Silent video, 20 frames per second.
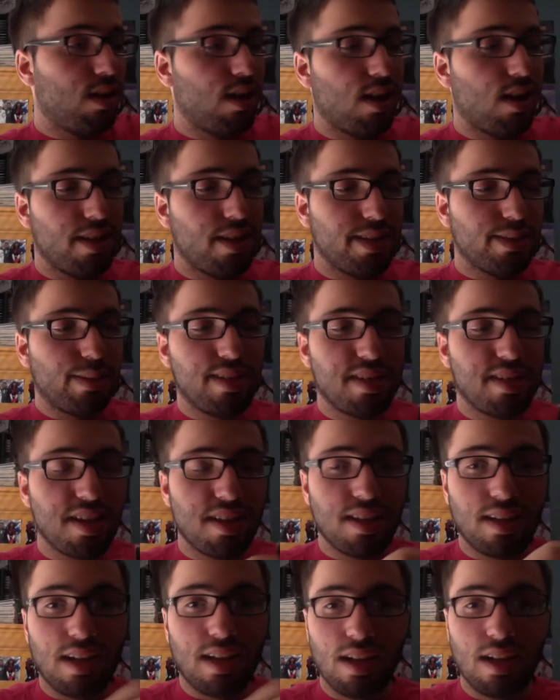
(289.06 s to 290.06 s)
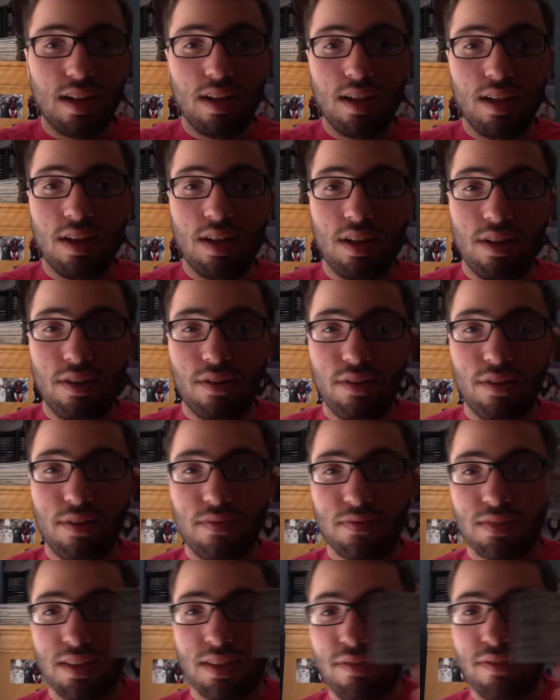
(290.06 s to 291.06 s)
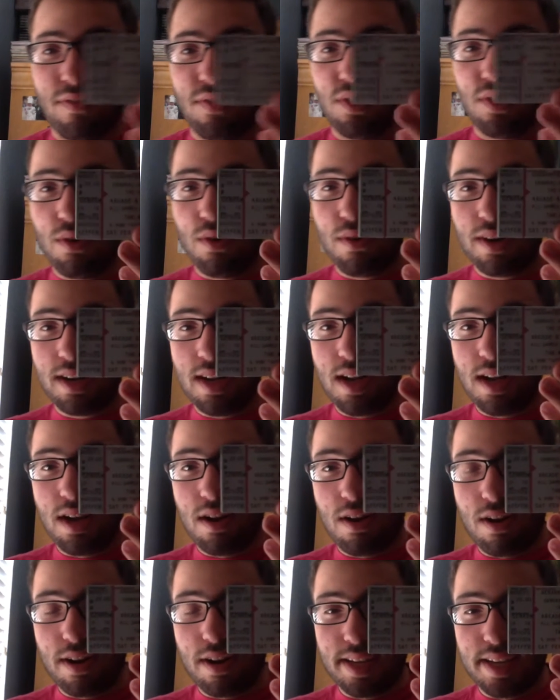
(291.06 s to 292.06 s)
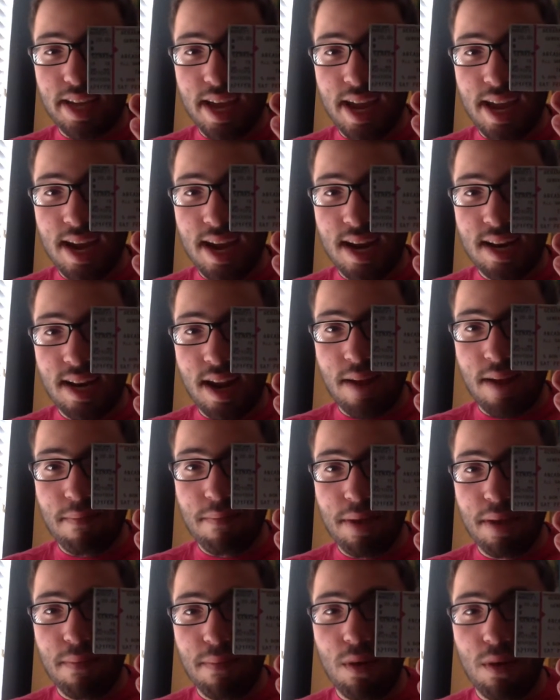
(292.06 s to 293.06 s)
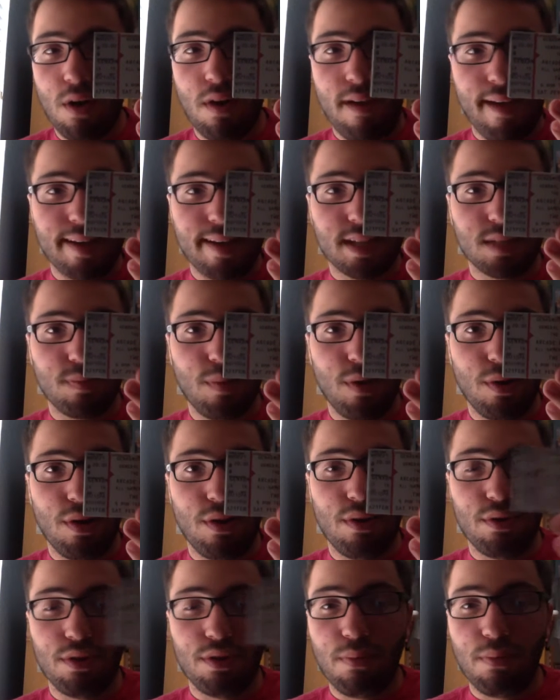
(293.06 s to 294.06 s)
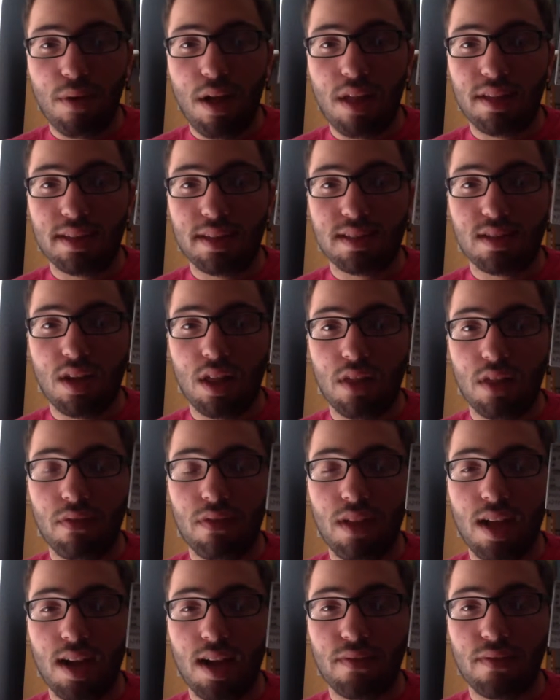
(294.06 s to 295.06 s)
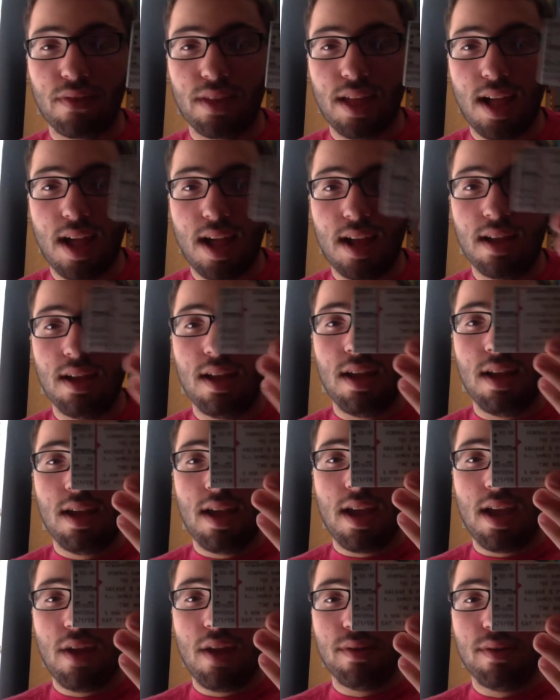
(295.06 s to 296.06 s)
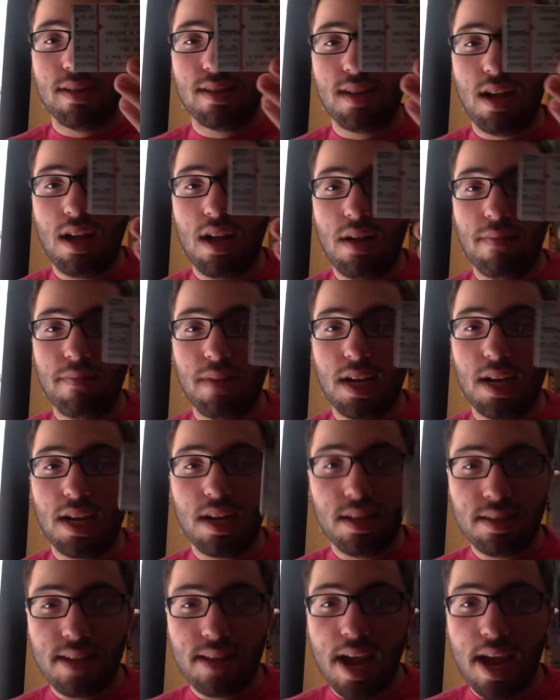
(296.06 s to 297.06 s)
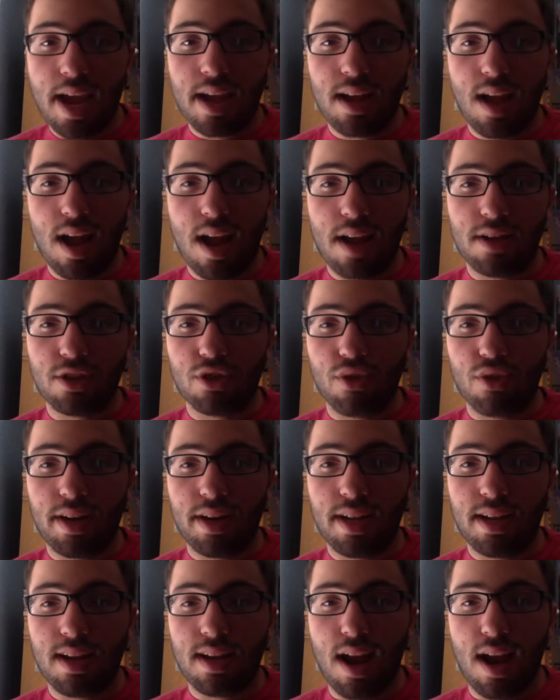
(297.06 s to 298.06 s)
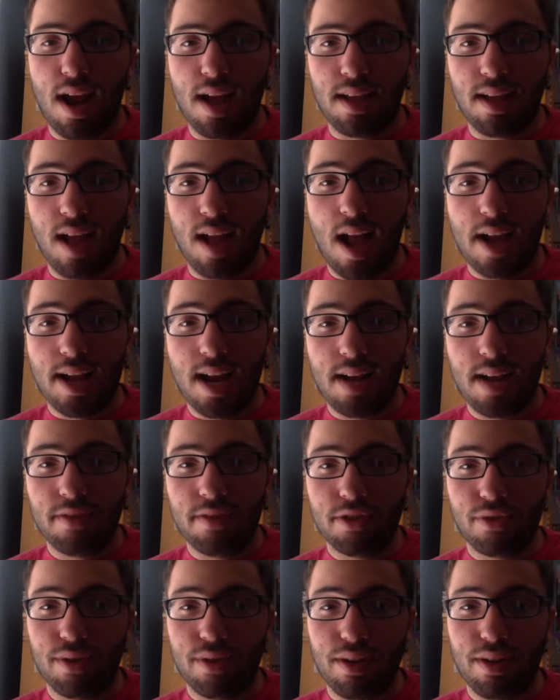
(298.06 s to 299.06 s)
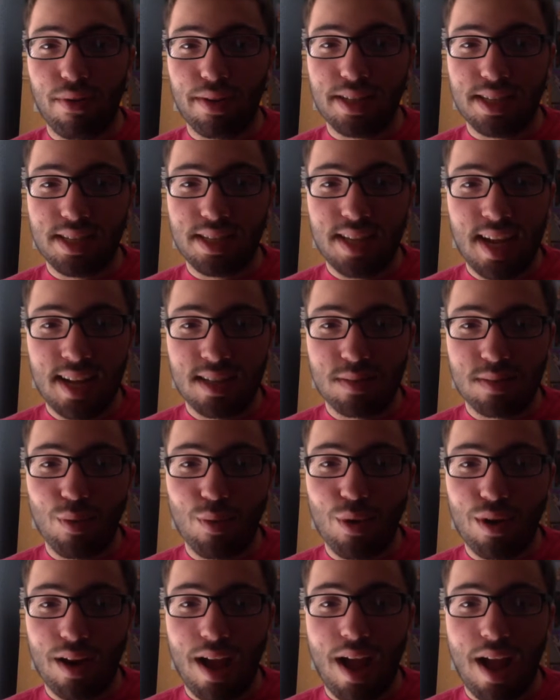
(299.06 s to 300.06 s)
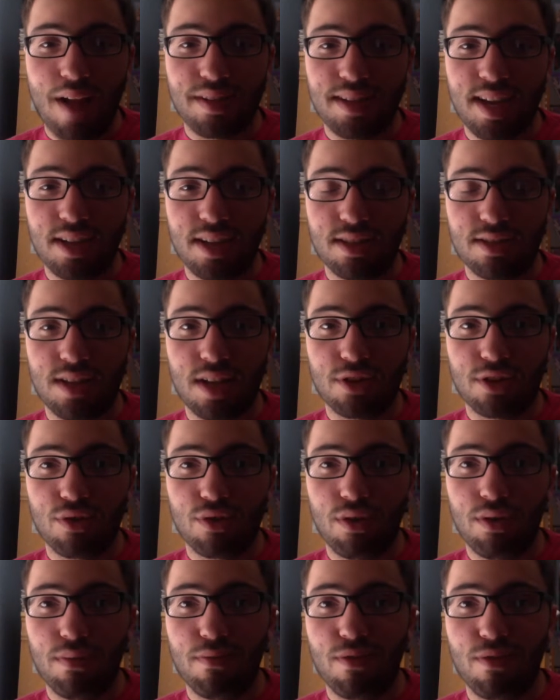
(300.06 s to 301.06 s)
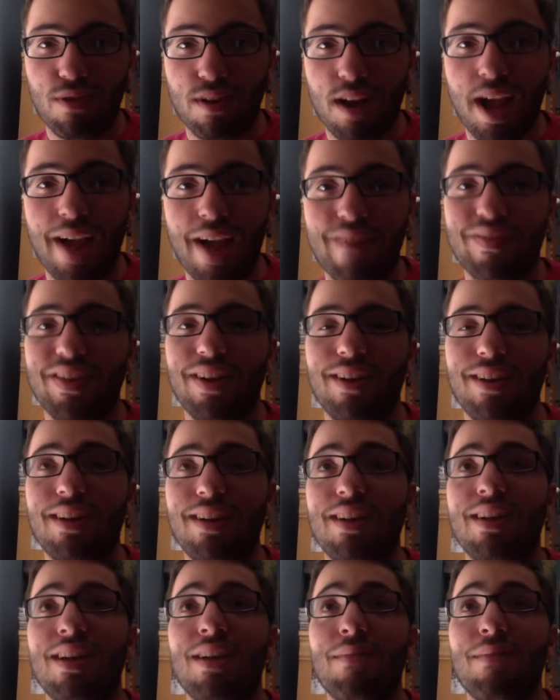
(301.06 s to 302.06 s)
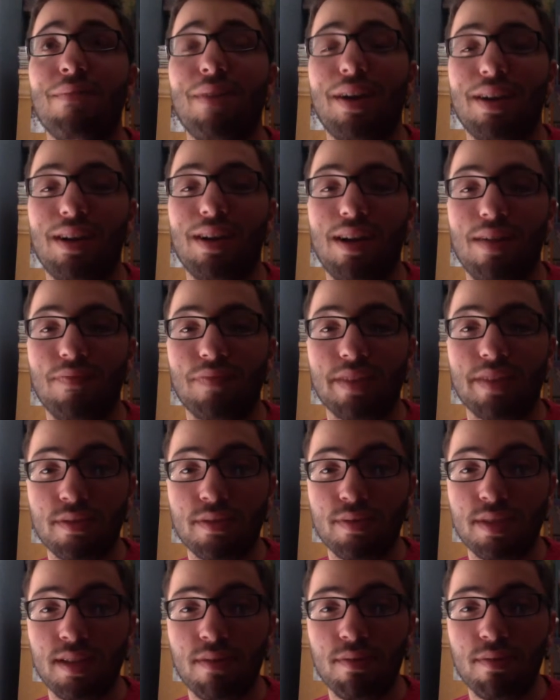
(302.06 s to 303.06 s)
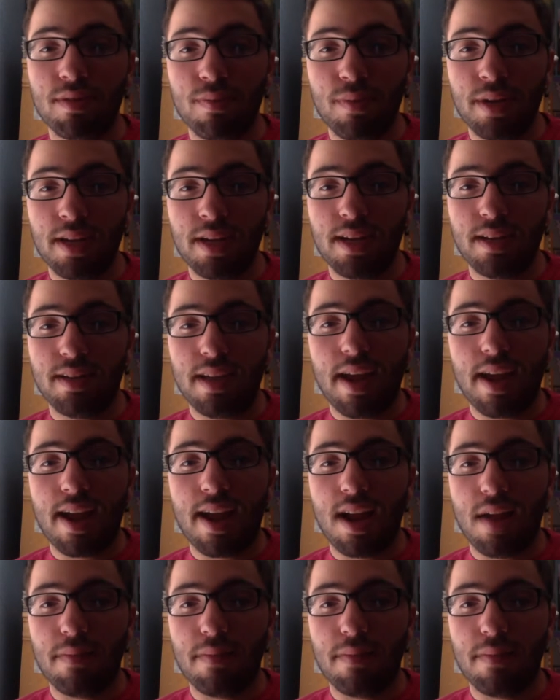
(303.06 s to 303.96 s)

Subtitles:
This was to the Florida Arcade and Pinball Expo. You probably saw the vlog for that. It was a good day. I enjoyed it. I kind of enjoyed going to Tate's more at Tate's Central more after. But this was it was a pretty good day. I